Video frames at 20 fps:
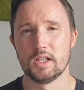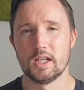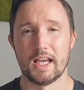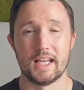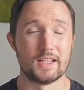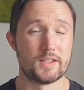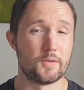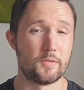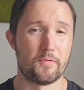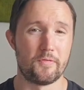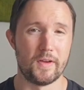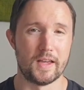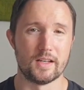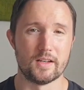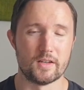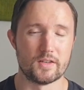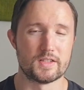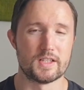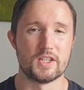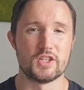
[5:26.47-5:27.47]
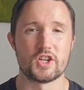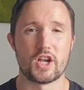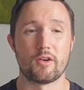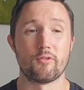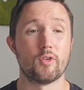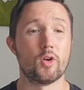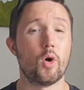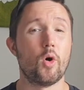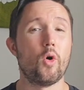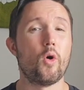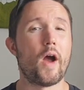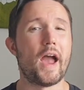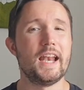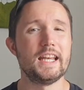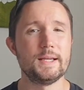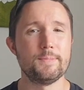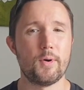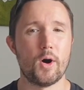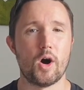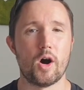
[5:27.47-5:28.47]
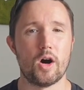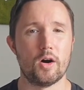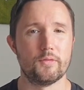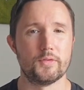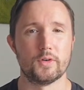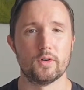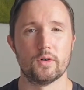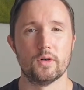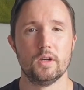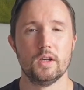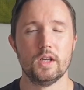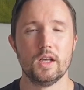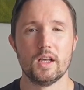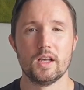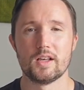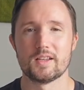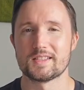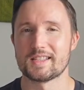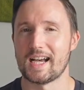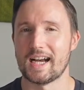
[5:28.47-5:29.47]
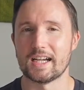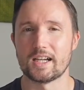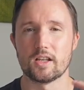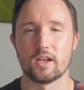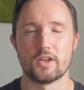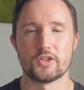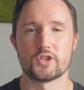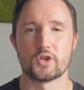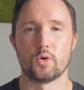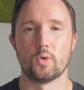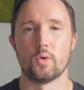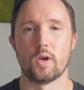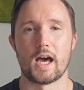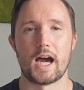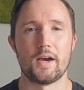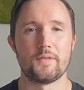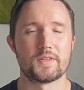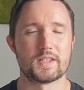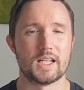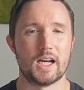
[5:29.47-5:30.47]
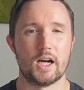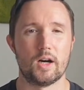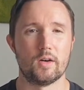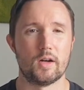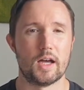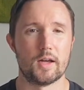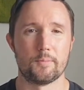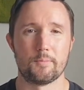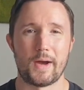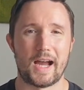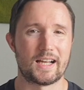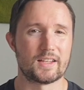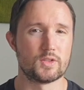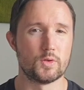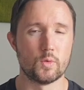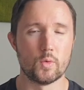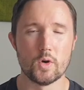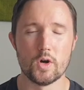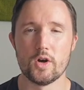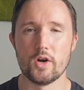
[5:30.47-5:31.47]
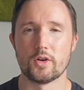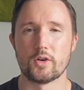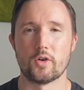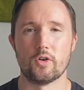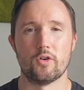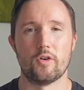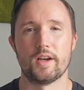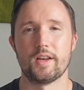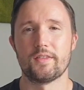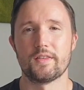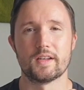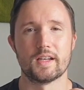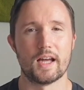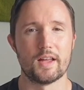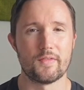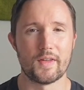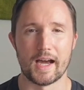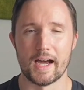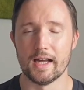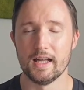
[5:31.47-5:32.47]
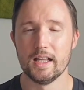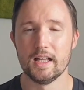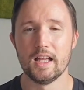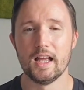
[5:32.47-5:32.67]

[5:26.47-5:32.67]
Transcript: into fitness in general, or any part of your psychological lifestyle, back to work or anything like that.